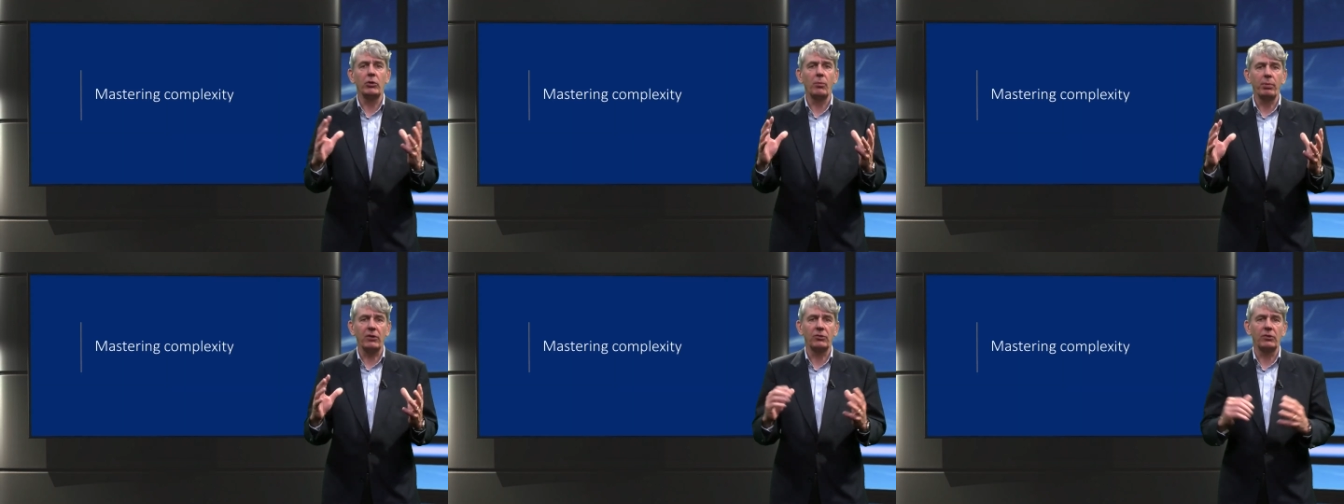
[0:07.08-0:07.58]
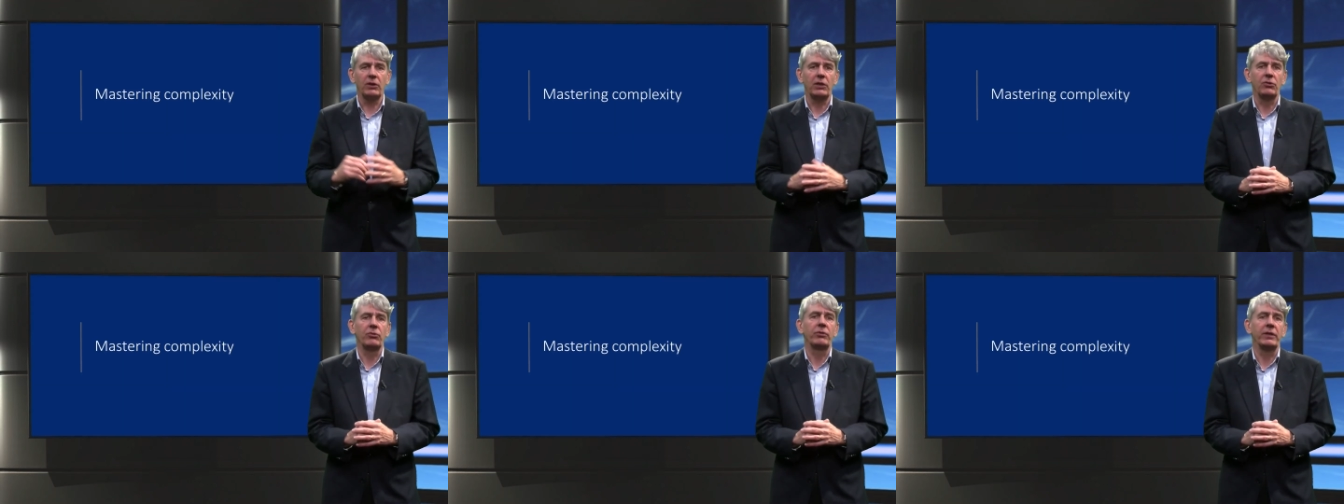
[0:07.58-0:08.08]
complexity
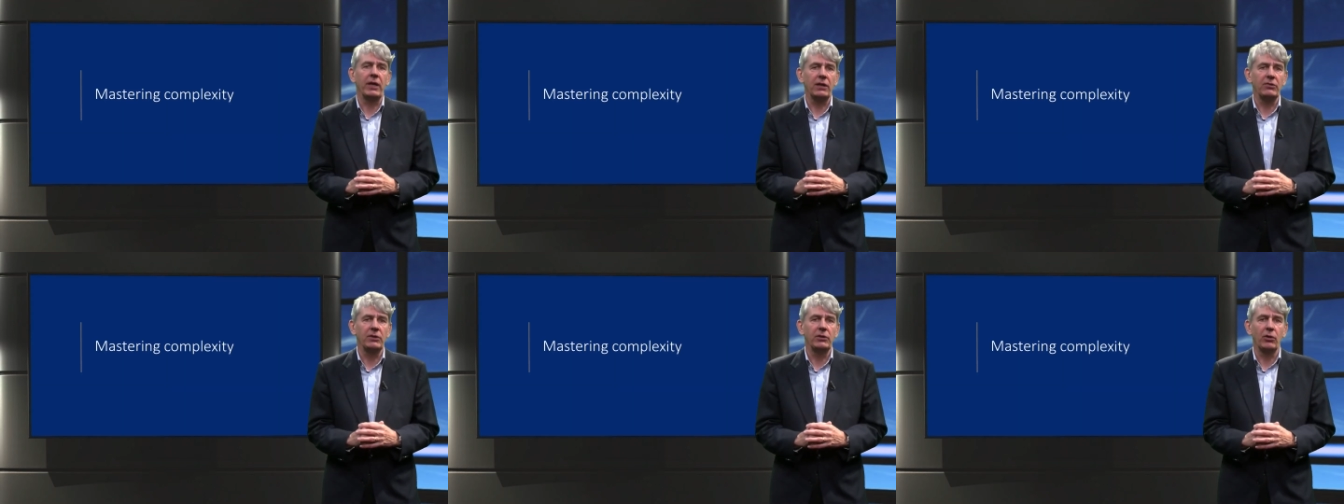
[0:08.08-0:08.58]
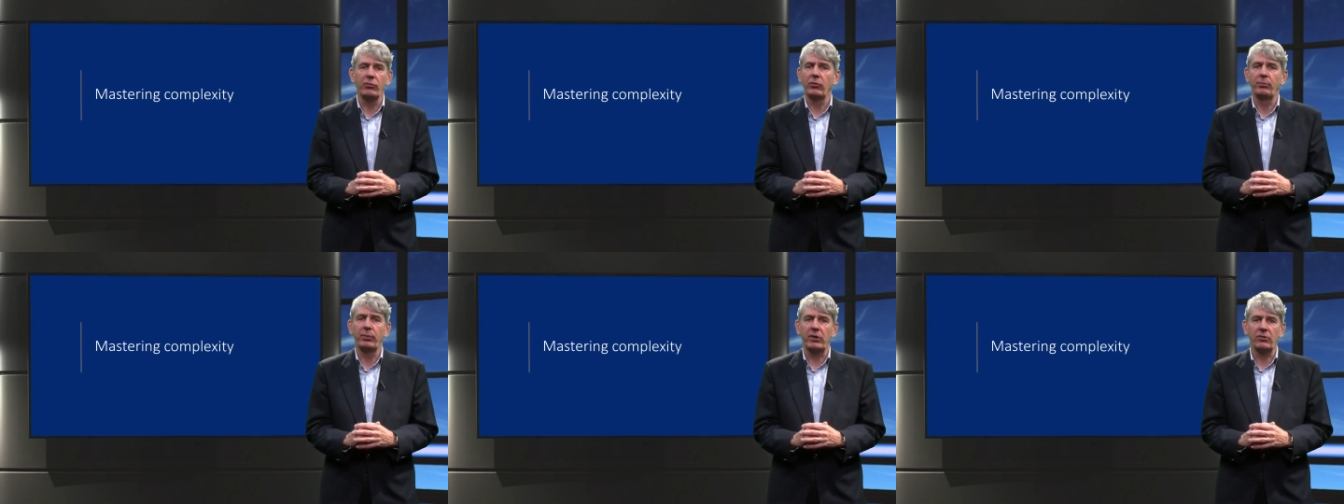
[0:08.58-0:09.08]
is a reality of the
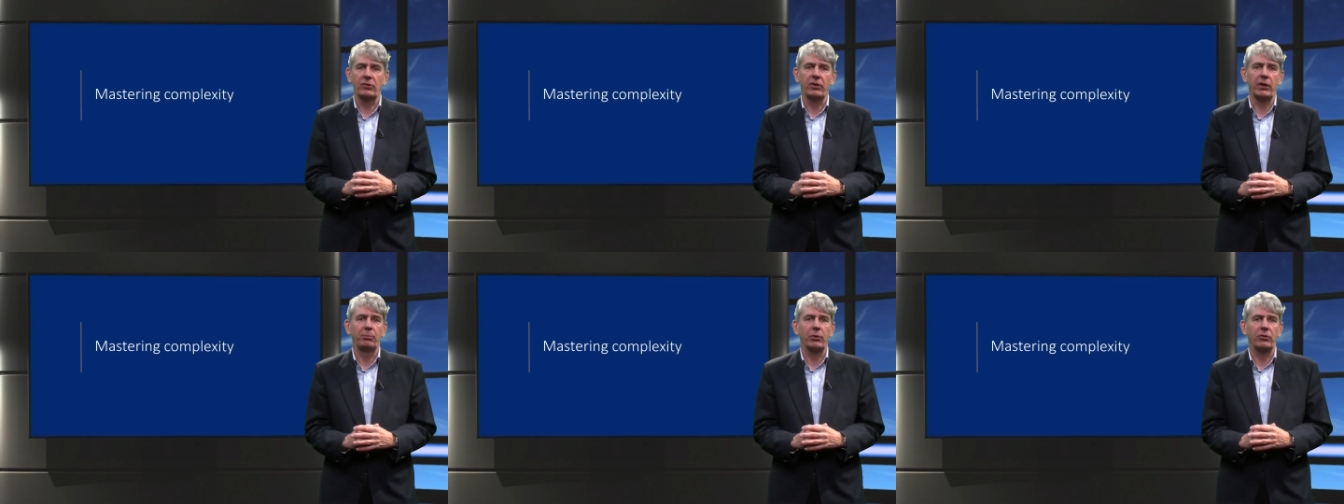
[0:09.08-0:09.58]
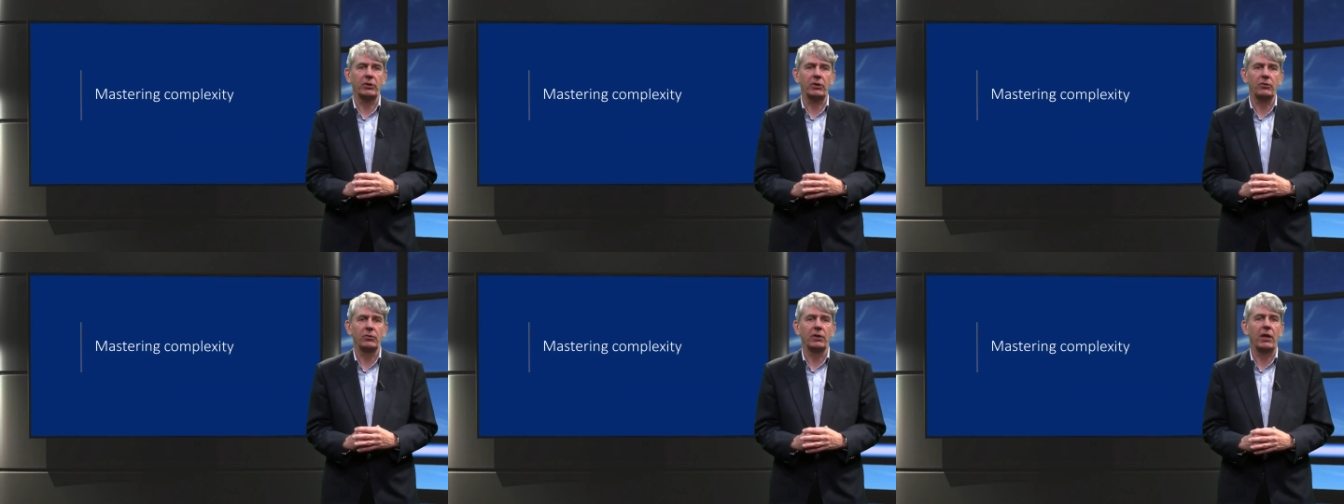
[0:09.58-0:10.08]
present-day
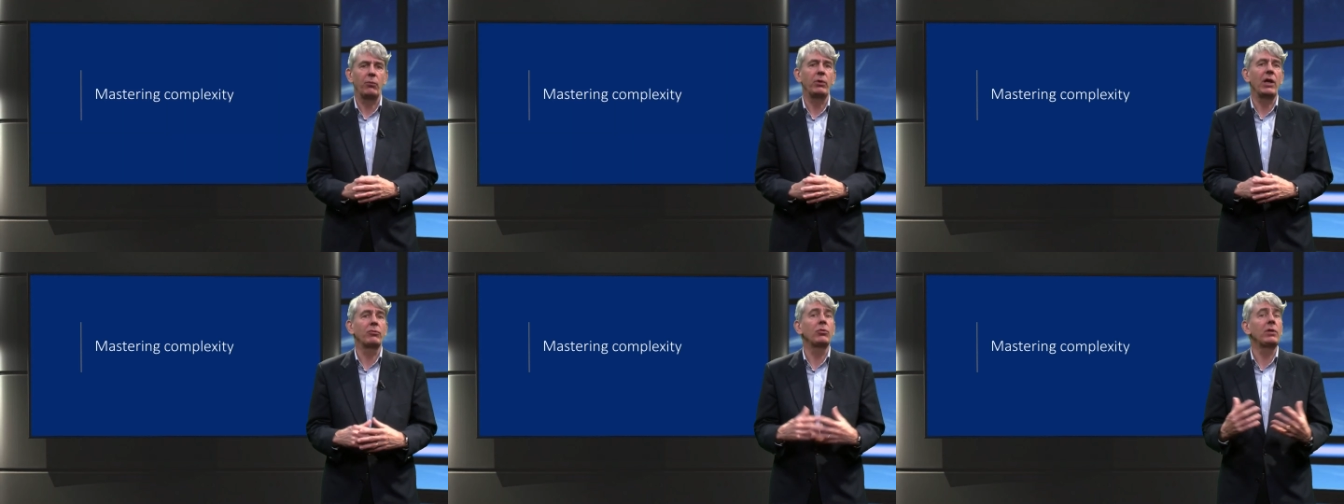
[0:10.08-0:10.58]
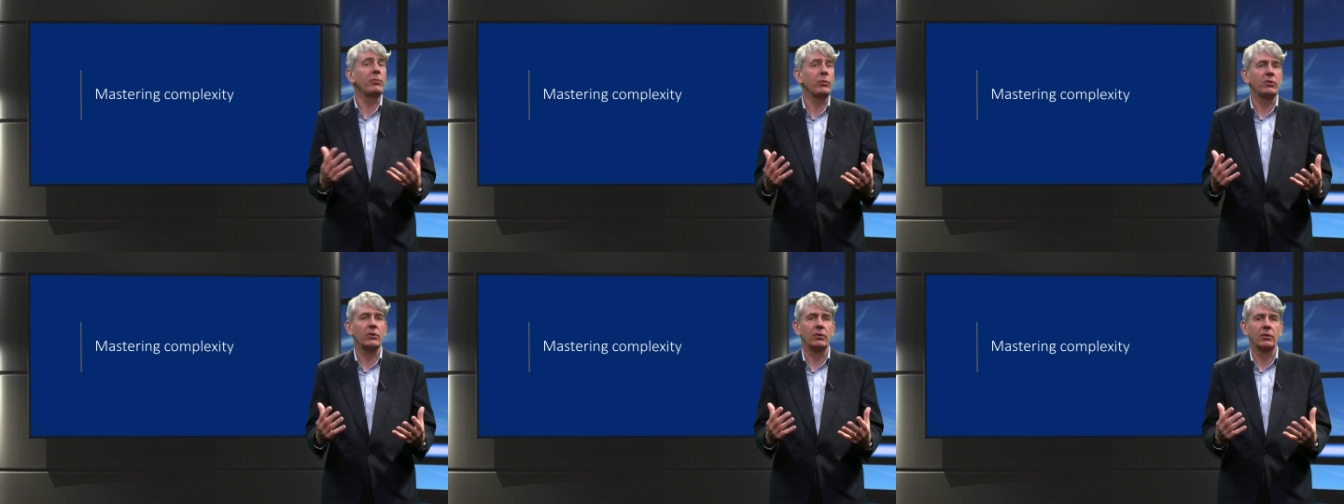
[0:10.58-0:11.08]
projects, and we have to live
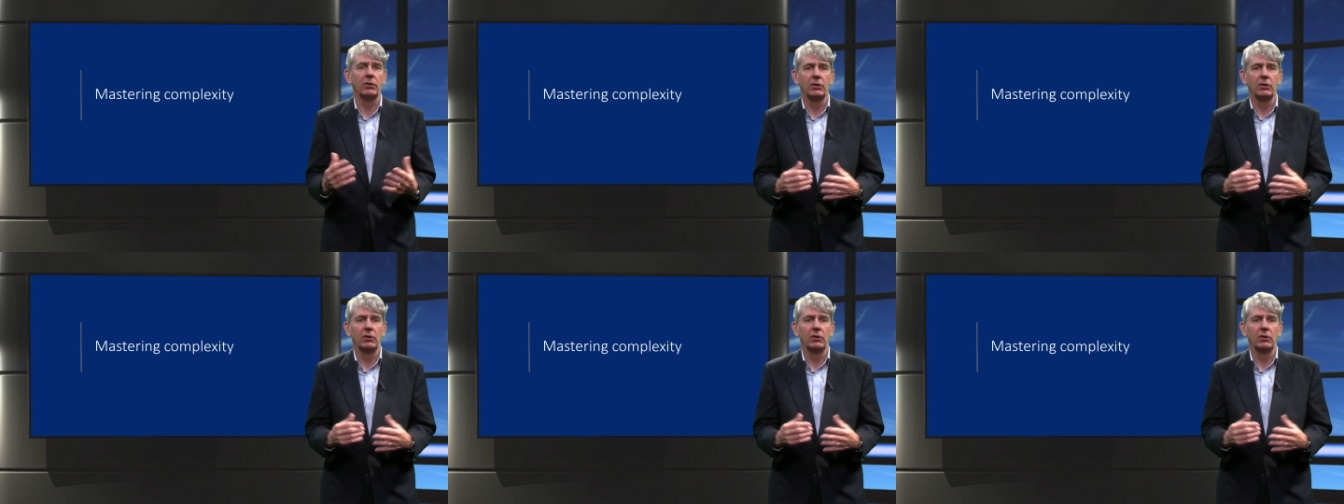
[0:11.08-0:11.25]
with it.